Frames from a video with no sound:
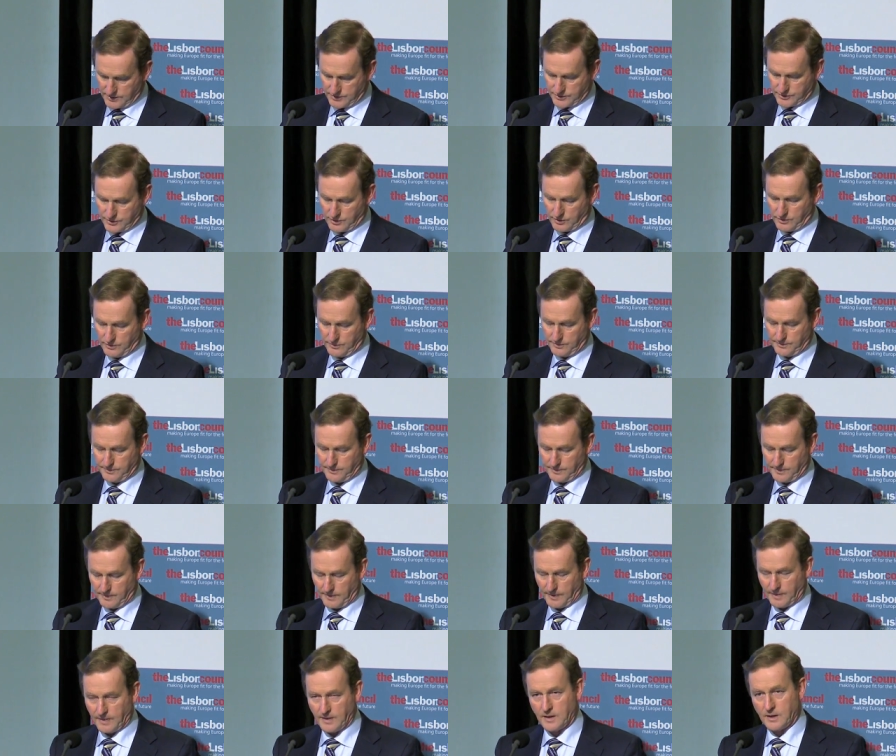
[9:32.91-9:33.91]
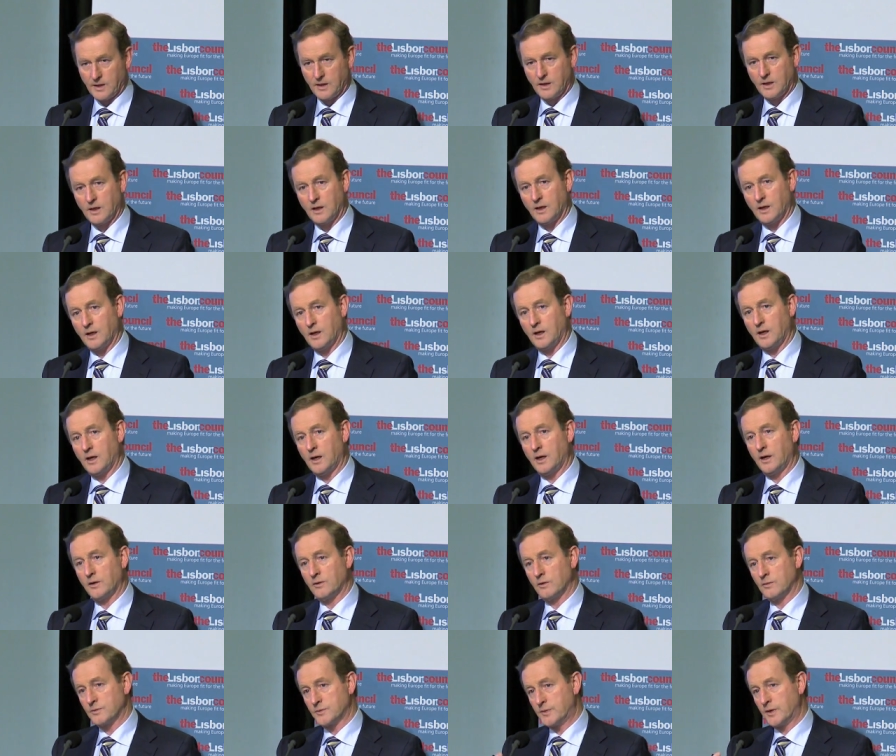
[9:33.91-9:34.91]
So
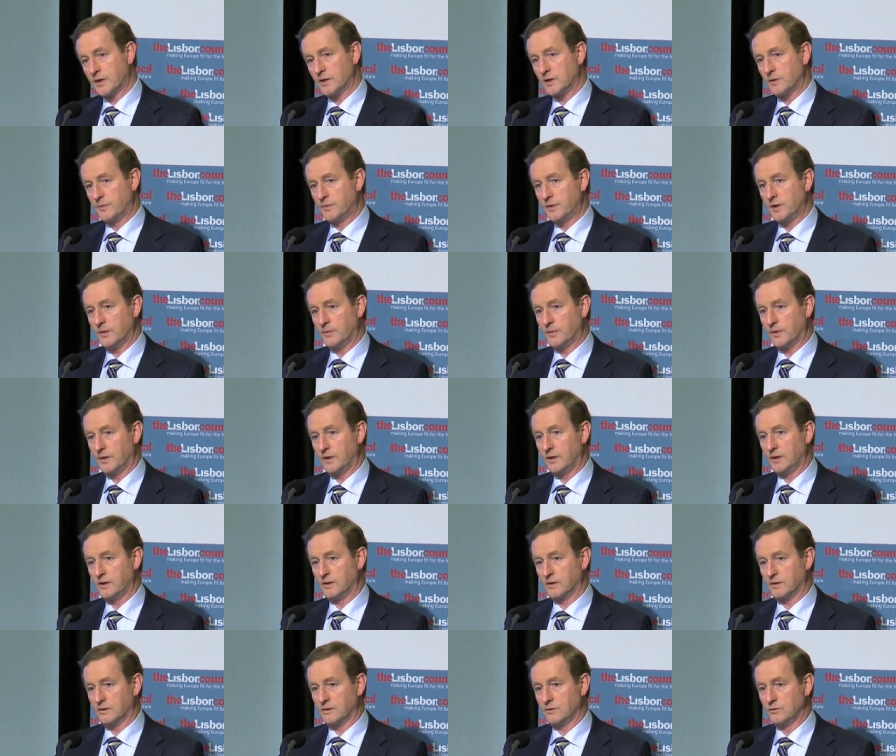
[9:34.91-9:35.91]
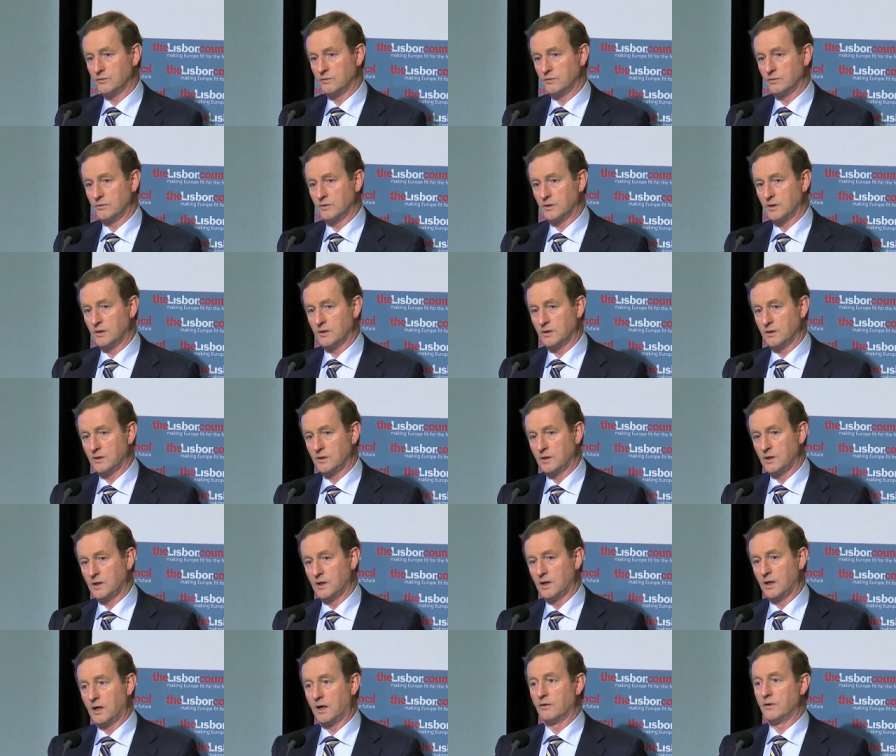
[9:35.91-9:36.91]
I know I'm speaking to people here who
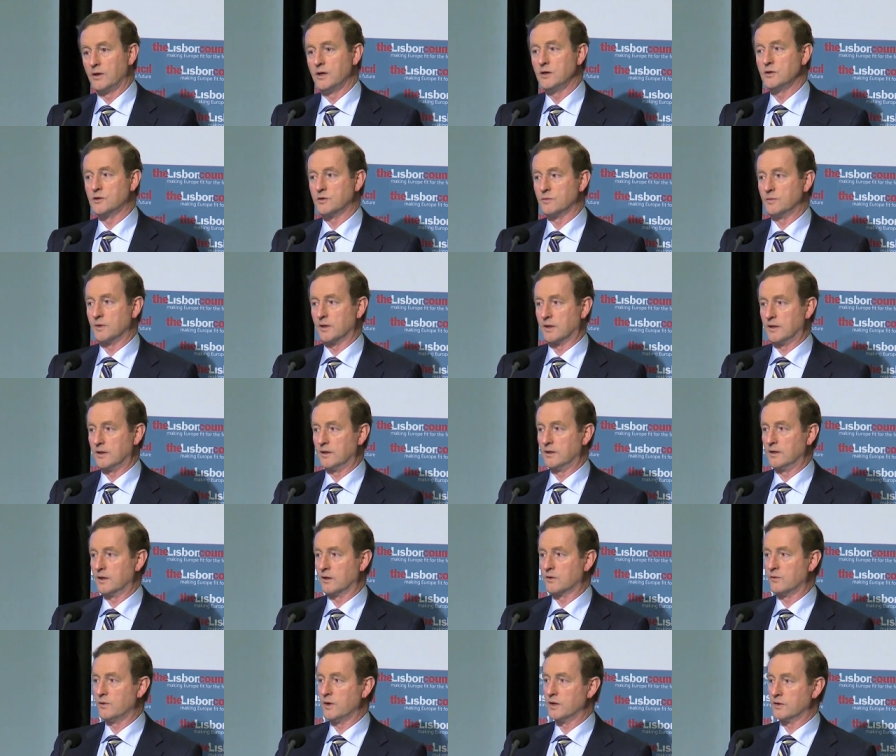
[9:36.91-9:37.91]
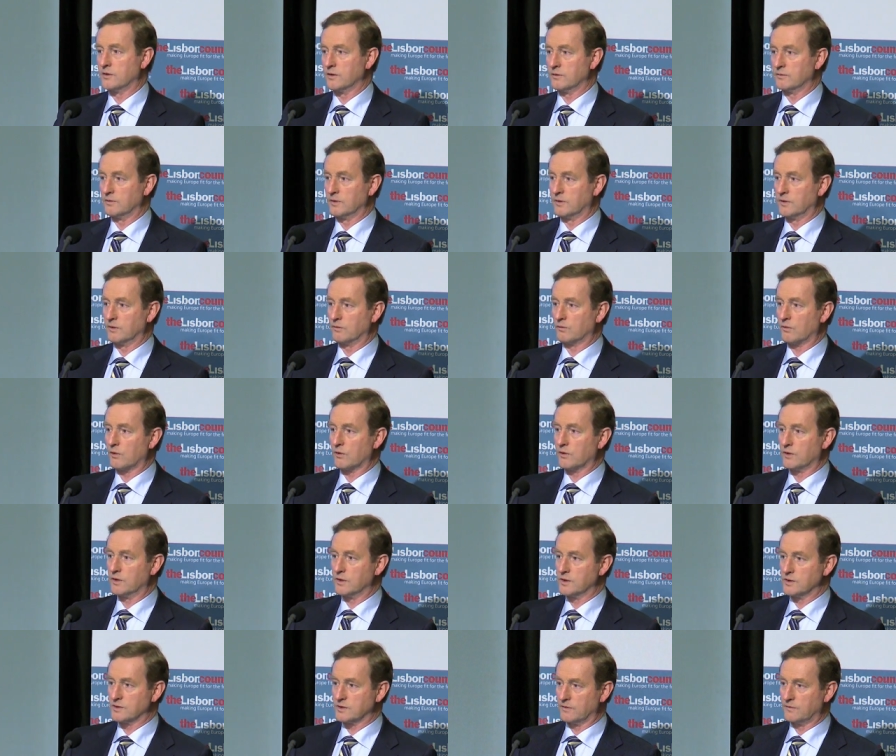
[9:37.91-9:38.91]
are intimately acquainted with the
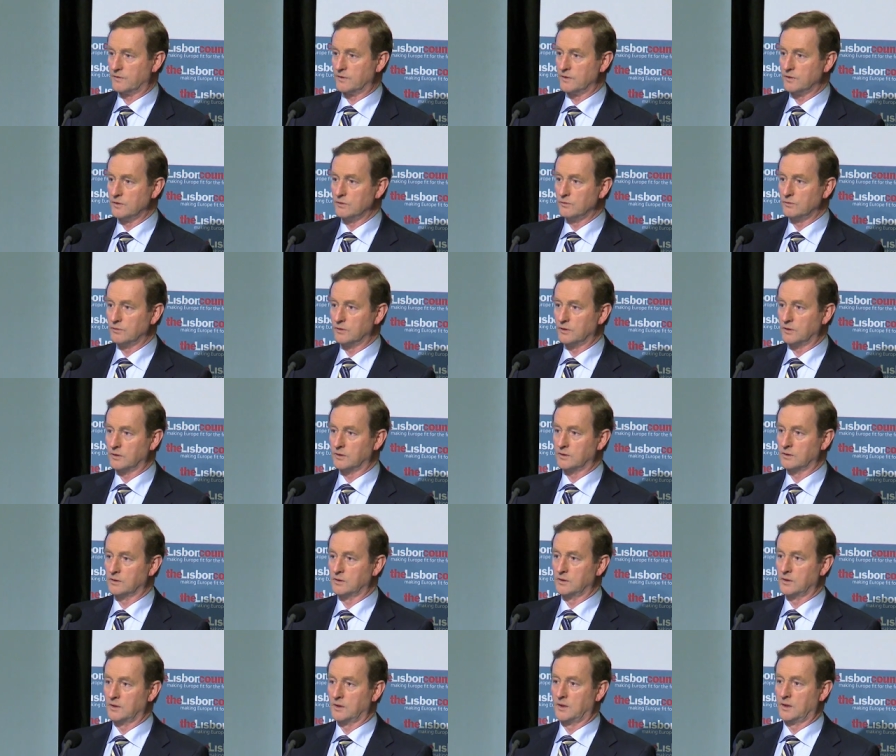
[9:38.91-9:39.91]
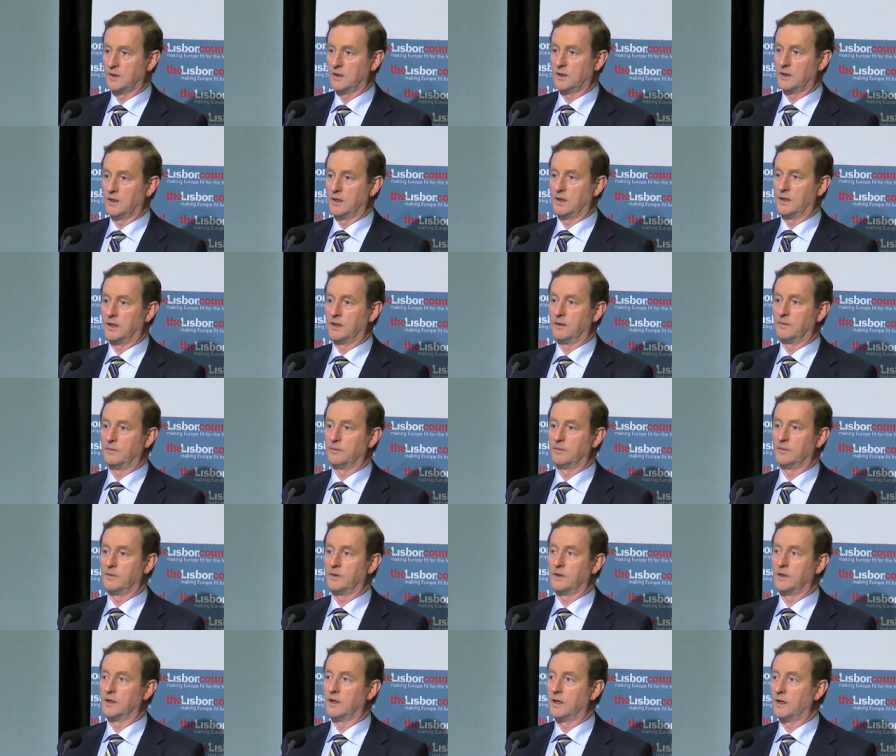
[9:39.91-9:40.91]
workings of the union
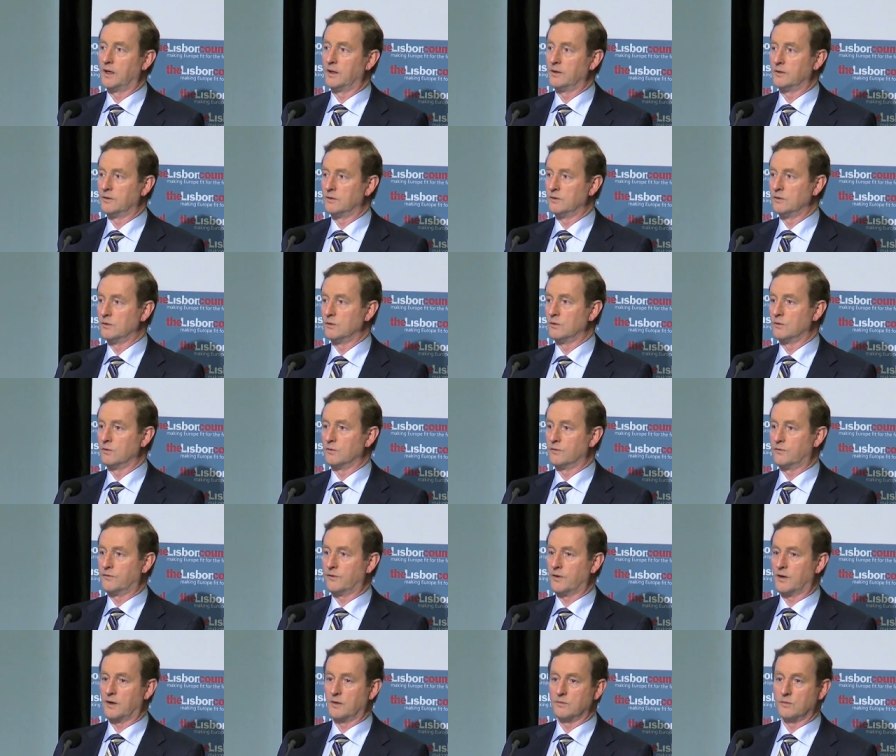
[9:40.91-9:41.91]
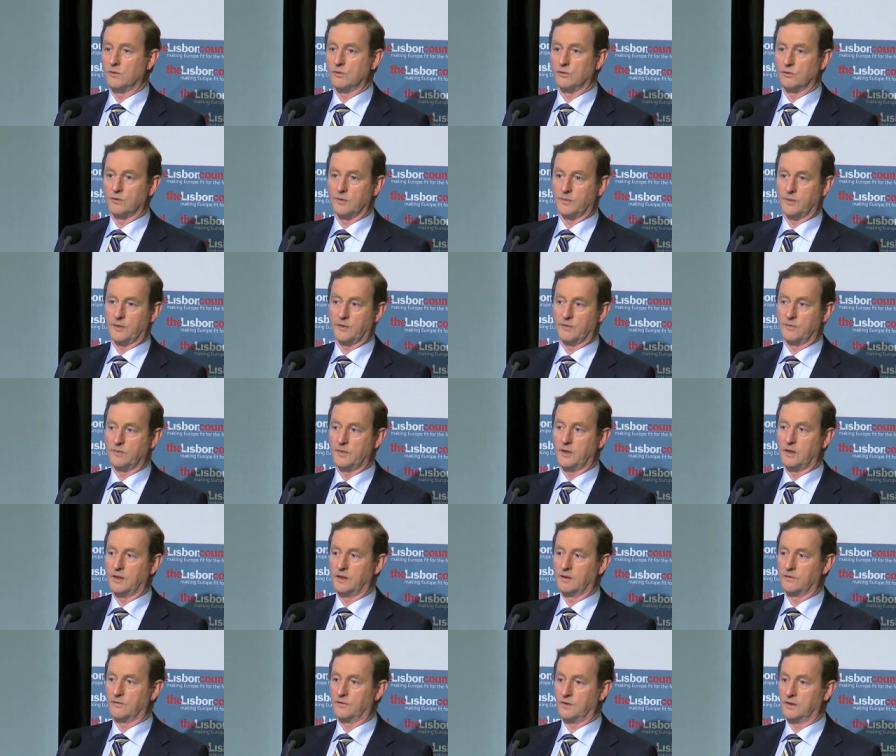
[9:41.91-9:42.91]
and know far more about
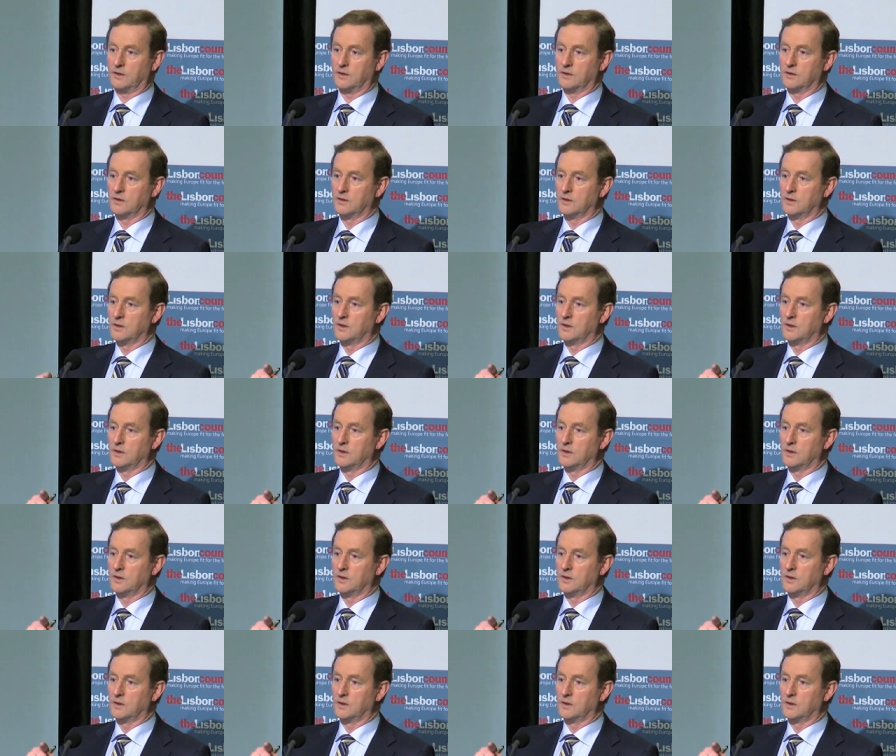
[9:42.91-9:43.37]
many of the